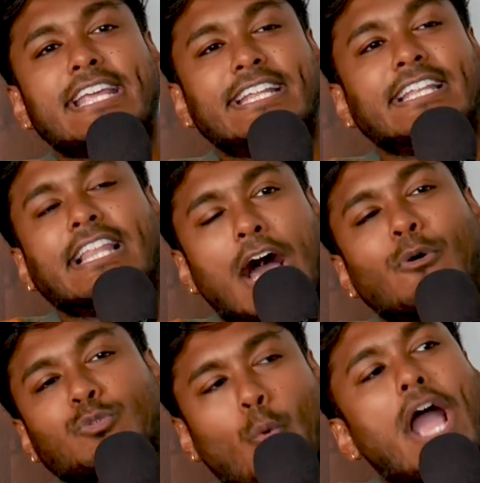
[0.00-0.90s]
he didn't allow
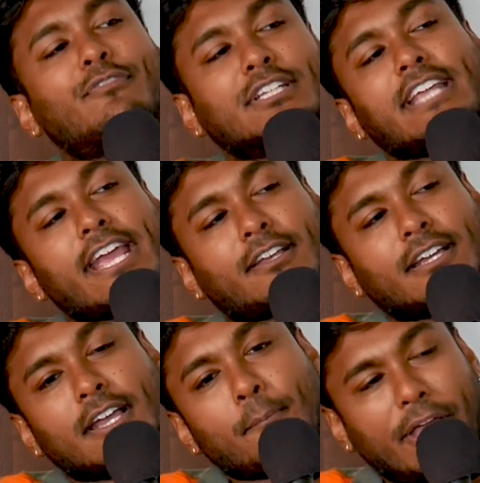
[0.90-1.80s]
his wife to take
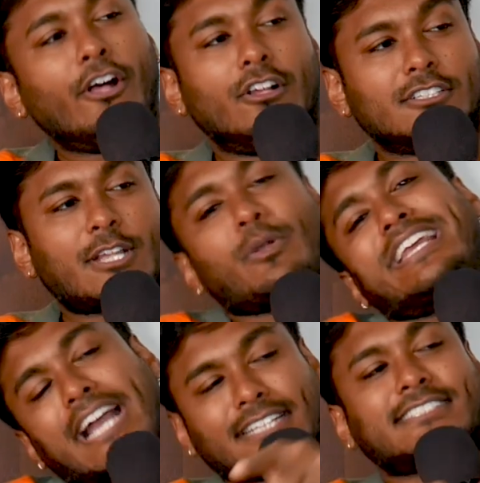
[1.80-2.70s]
pills, and when
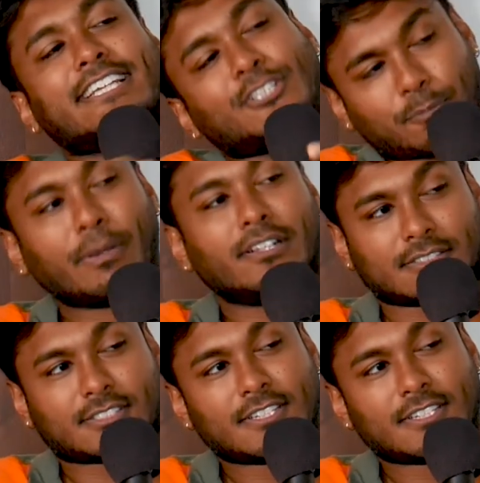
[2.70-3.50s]
he got sick, he took pills.